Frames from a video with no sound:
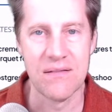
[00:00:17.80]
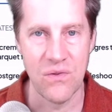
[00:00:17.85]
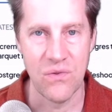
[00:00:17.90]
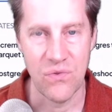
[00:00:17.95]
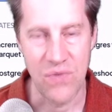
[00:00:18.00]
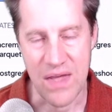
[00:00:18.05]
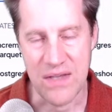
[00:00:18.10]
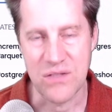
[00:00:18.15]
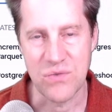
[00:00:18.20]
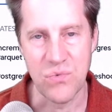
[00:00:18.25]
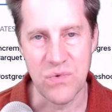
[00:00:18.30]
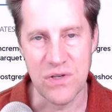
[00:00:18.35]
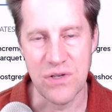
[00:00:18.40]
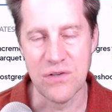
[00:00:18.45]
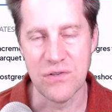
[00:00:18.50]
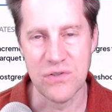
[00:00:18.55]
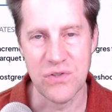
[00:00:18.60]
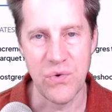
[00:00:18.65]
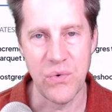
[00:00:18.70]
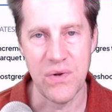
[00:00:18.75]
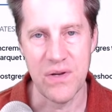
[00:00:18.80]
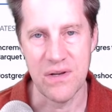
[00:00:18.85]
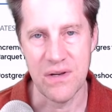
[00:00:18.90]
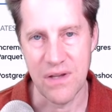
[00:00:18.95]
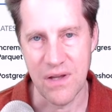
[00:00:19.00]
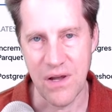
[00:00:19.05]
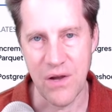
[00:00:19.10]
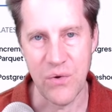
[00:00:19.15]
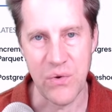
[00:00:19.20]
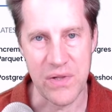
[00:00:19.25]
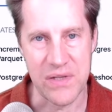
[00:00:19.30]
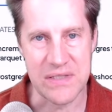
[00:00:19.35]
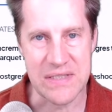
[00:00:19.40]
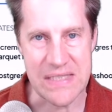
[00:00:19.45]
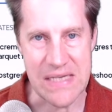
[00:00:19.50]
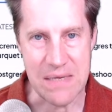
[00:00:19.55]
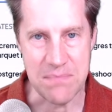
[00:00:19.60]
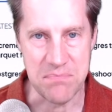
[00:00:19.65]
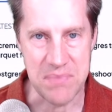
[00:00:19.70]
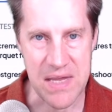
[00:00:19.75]
That's when you're doing
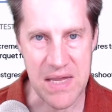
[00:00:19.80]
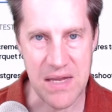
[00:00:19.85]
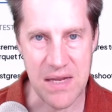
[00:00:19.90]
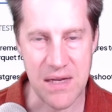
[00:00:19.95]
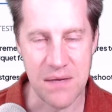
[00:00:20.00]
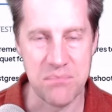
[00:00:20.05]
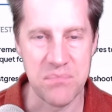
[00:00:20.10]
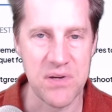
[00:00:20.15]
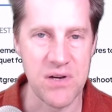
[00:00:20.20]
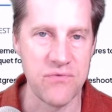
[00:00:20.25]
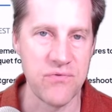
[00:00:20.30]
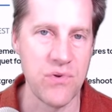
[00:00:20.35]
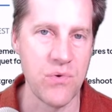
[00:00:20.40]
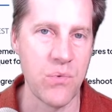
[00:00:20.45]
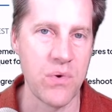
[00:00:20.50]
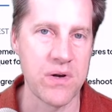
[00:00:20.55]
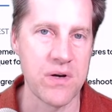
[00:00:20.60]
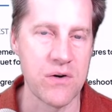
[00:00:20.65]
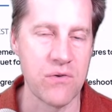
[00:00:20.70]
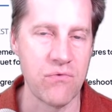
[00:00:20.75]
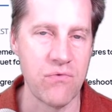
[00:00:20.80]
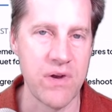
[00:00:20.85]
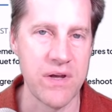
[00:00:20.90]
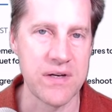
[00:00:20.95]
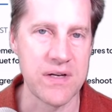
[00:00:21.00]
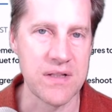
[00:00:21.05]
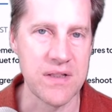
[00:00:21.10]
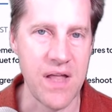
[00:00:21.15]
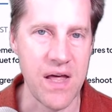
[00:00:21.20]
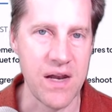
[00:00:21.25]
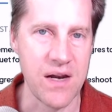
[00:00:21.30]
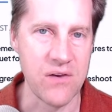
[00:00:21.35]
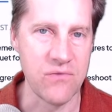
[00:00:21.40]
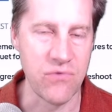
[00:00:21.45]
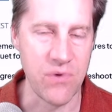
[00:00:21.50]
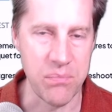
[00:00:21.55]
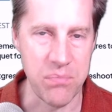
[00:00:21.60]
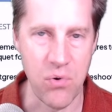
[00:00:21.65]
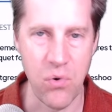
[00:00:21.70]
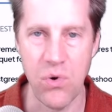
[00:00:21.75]
OLTP. But if you want to run a lot of
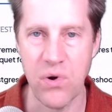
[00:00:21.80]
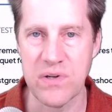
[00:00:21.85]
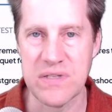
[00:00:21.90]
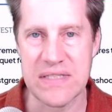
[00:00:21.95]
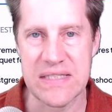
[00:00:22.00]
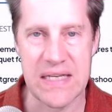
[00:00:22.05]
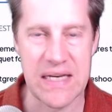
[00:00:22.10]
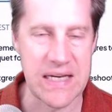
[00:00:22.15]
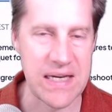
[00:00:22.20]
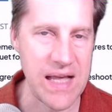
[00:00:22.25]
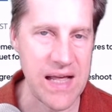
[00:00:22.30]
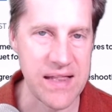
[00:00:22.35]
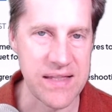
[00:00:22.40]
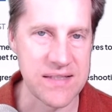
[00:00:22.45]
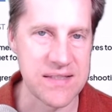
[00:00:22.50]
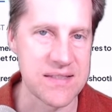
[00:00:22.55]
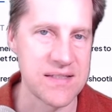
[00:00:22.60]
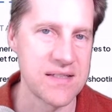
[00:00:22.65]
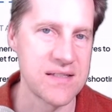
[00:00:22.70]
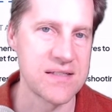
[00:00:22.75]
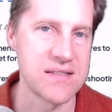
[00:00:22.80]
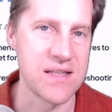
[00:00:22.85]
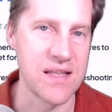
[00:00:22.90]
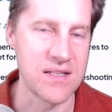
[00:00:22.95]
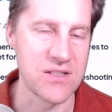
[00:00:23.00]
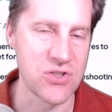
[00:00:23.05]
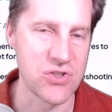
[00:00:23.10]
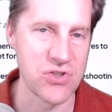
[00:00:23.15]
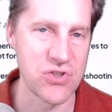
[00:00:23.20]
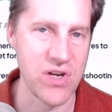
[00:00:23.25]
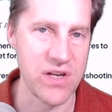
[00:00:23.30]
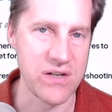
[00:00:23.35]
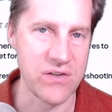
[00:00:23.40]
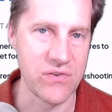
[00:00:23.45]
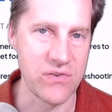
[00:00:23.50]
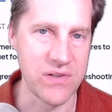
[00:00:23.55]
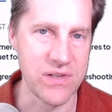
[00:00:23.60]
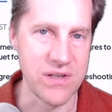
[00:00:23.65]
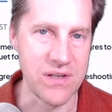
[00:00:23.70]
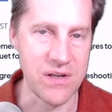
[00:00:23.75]
reports and analysis, that's
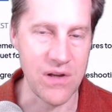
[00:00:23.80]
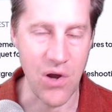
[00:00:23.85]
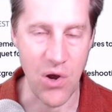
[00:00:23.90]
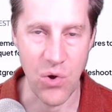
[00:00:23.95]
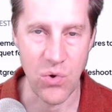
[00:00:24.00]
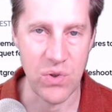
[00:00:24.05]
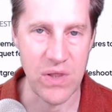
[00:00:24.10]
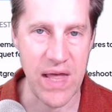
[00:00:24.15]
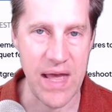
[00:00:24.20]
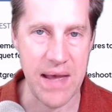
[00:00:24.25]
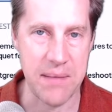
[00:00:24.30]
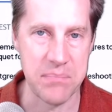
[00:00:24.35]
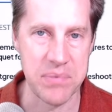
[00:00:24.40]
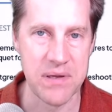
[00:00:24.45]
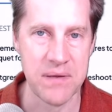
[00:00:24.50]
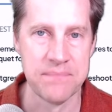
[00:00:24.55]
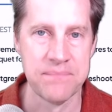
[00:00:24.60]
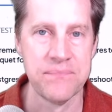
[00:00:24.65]
generally OLAP.